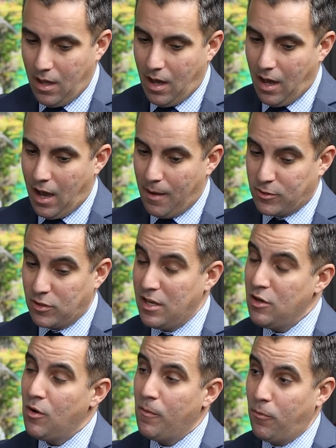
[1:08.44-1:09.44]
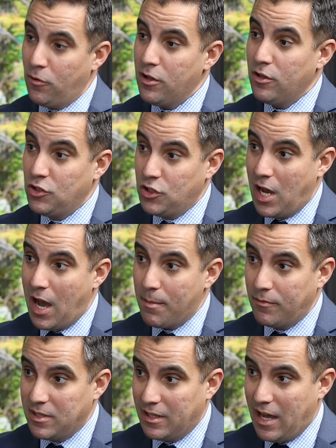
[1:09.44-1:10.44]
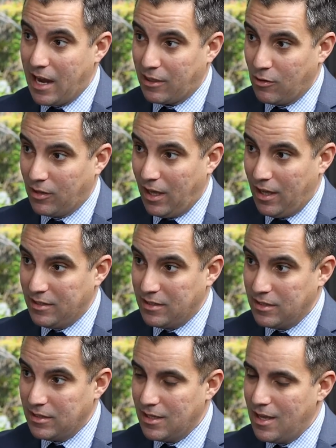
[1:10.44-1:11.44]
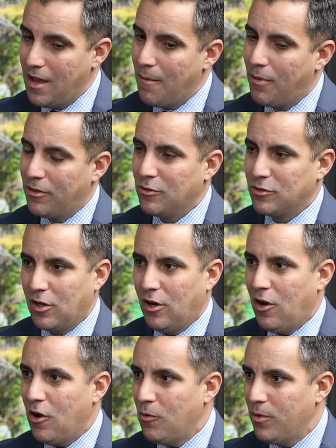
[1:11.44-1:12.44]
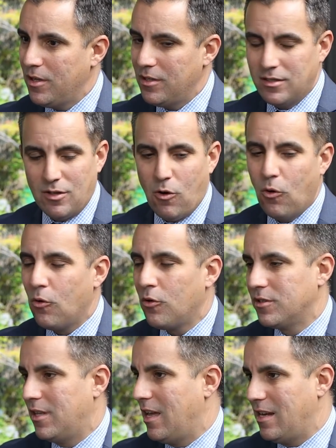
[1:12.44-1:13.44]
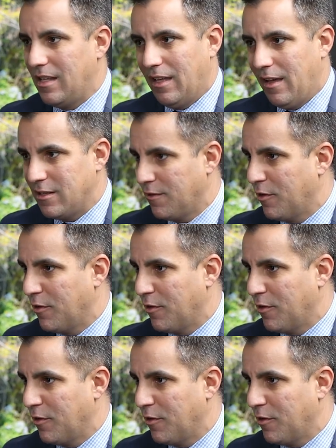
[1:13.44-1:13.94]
So they do a pretty good job of denying their cases, but there's always holes in any case.